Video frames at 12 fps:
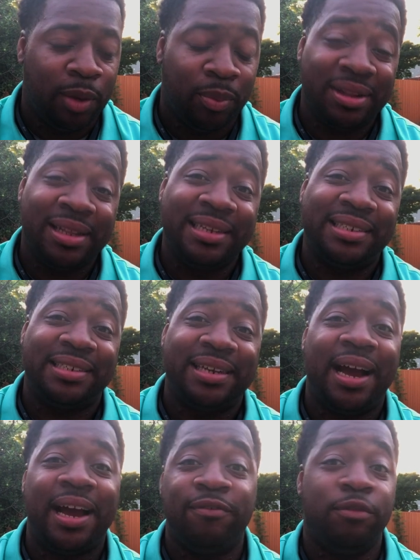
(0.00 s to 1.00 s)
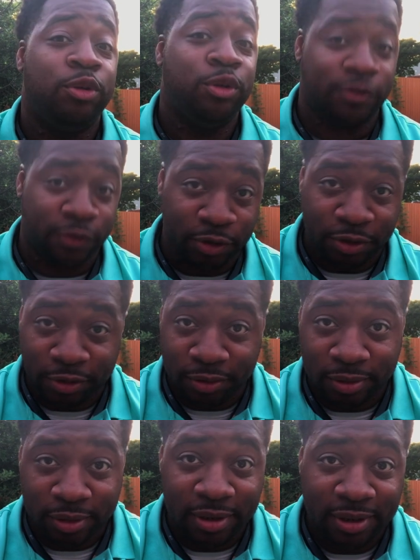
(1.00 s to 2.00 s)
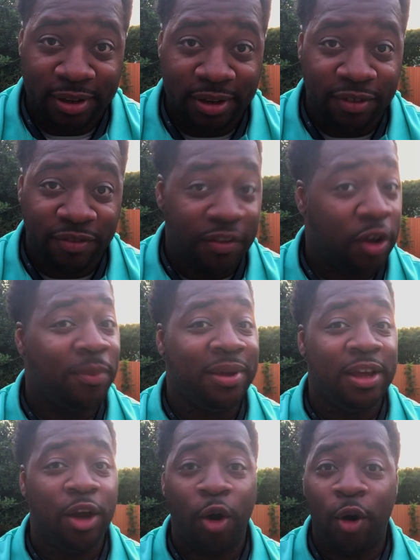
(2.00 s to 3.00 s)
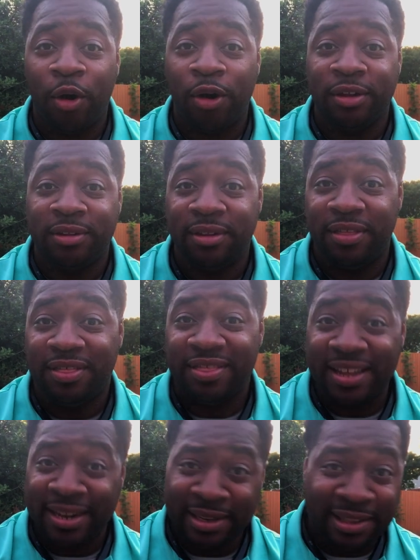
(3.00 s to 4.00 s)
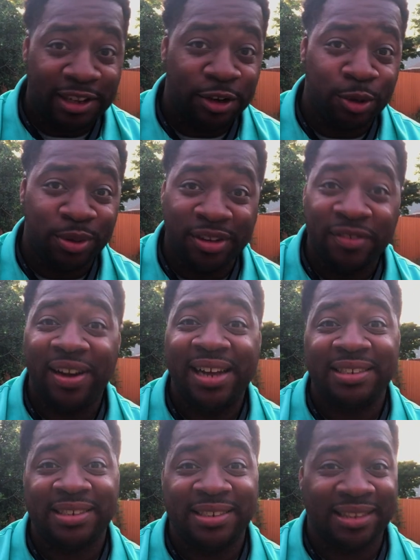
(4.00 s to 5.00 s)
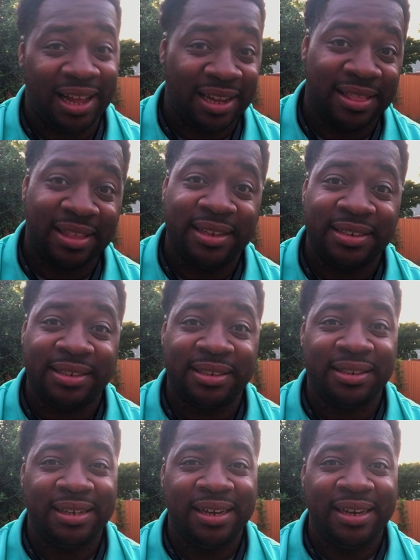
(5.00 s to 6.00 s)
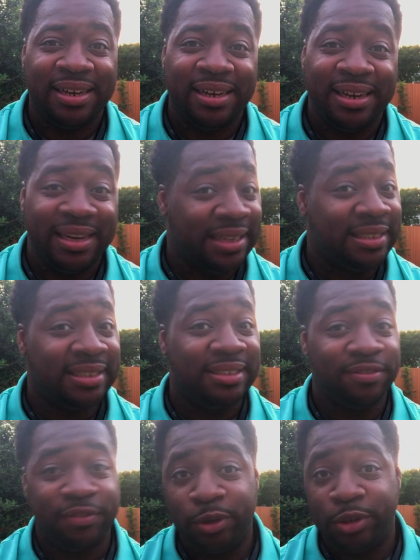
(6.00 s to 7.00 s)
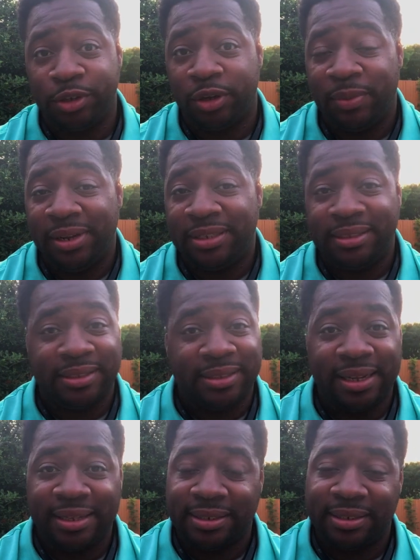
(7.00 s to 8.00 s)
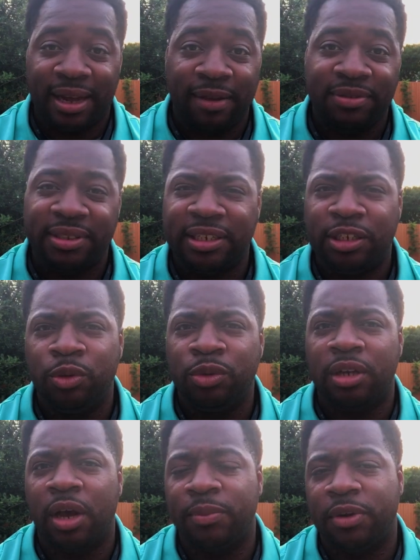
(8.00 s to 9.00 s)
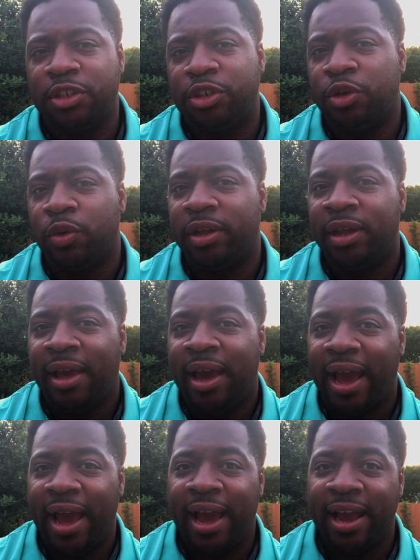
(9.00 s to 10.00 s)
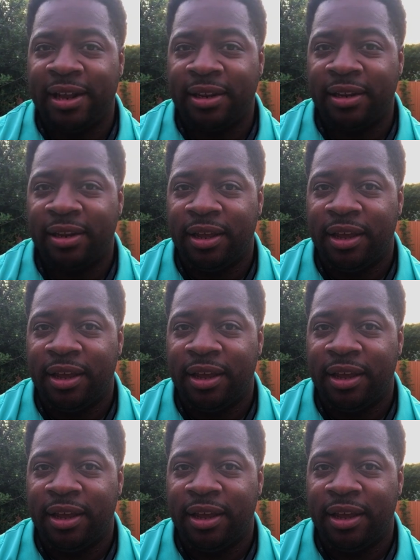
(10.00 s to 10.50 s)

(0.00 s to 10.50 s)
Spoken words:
But listen, I have news for you. Filming on thin little devices like this is the future. I mean, I've seen news companies do it, and